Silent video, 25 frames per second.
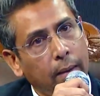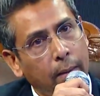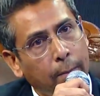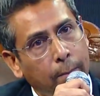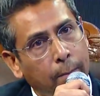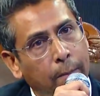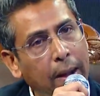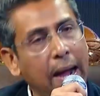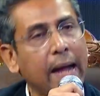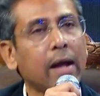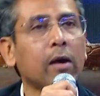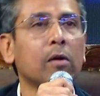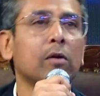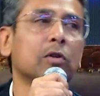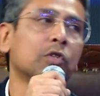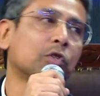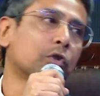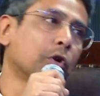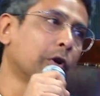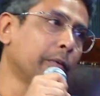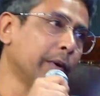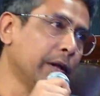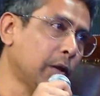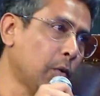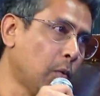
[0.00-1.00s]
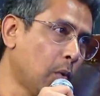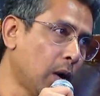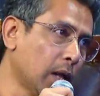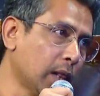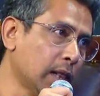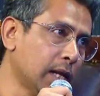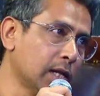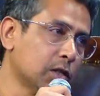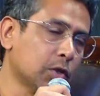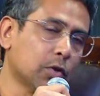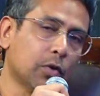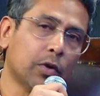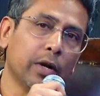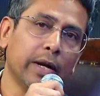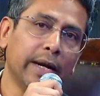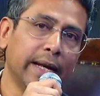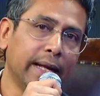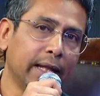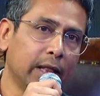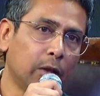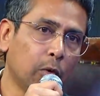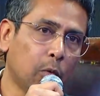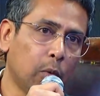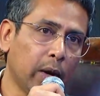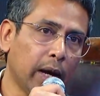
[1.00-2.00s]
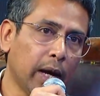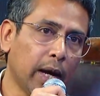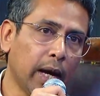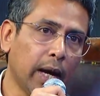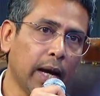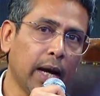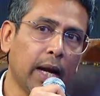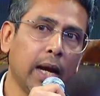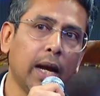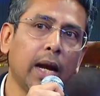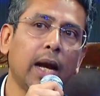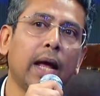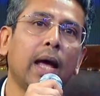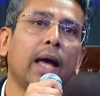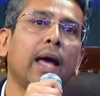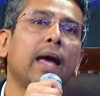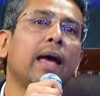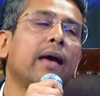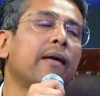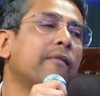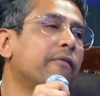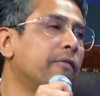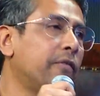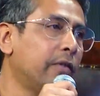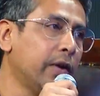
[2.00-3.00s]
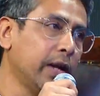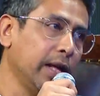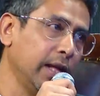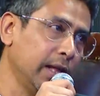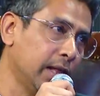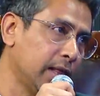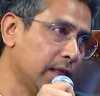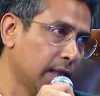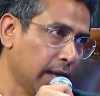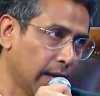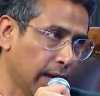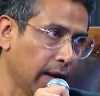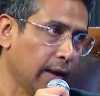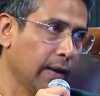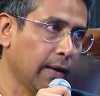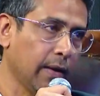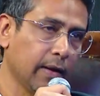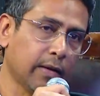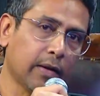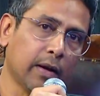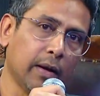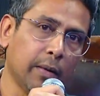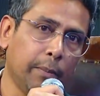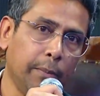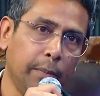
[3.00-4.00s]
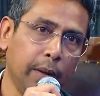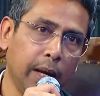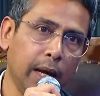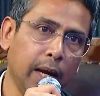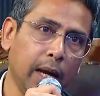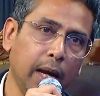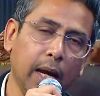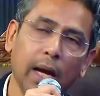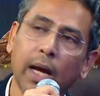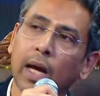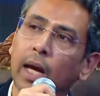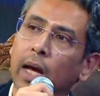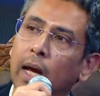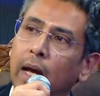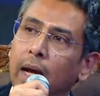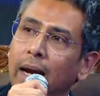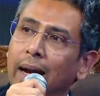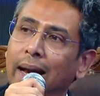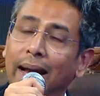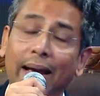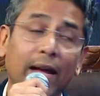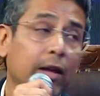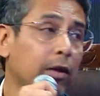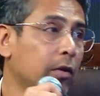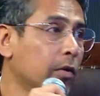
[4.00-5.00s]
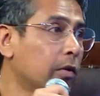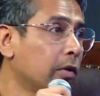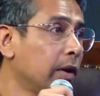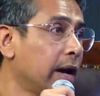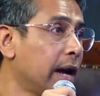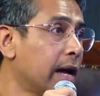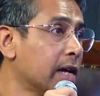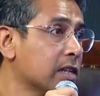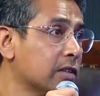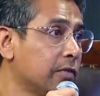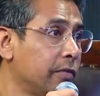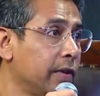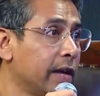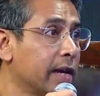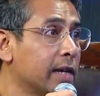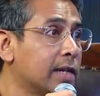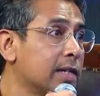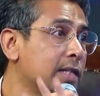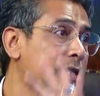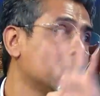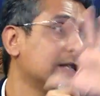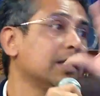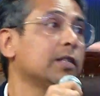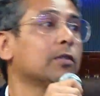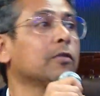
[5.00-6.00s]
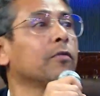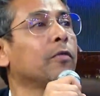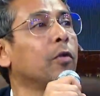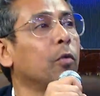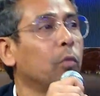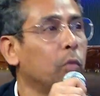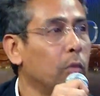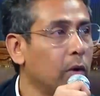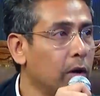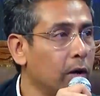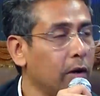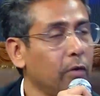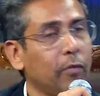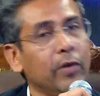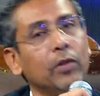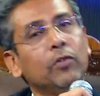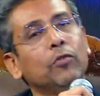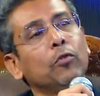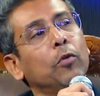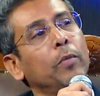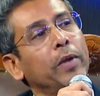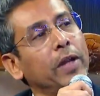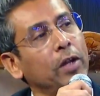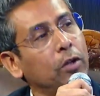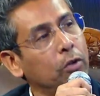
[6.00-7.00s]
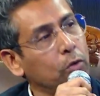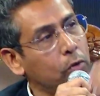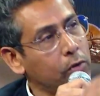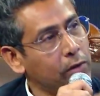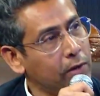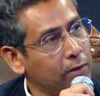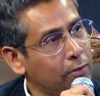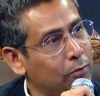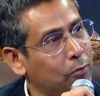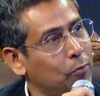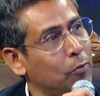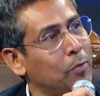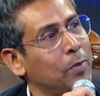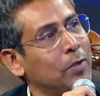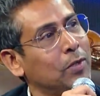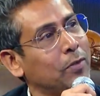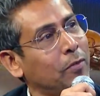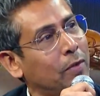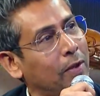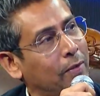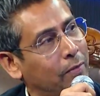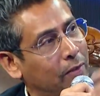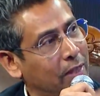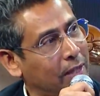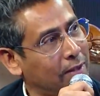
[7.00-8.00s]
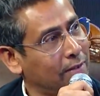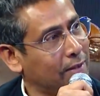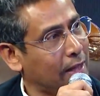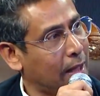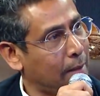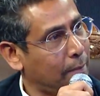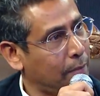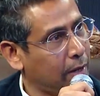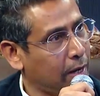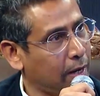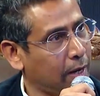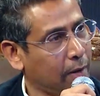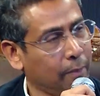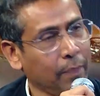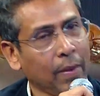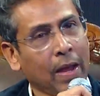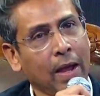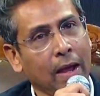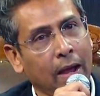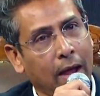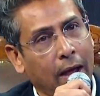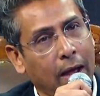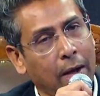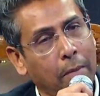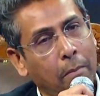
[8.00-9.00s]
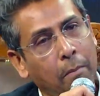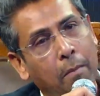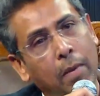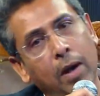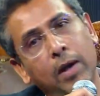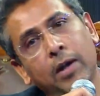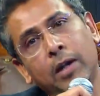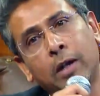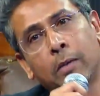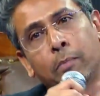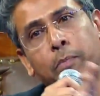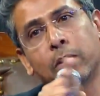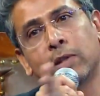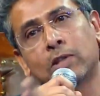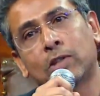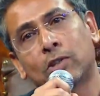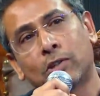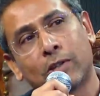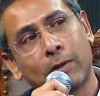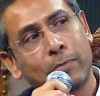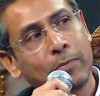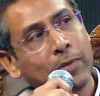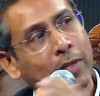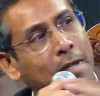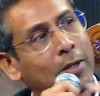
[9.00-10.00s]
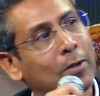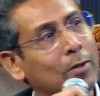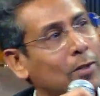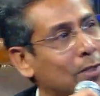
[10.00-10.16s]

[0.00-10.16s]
Bangalore is going to be the one that's going to lead the way in everything. It'll be like your Las Vegases of the world with so many tourists, so much of things happening, and multiple strips and not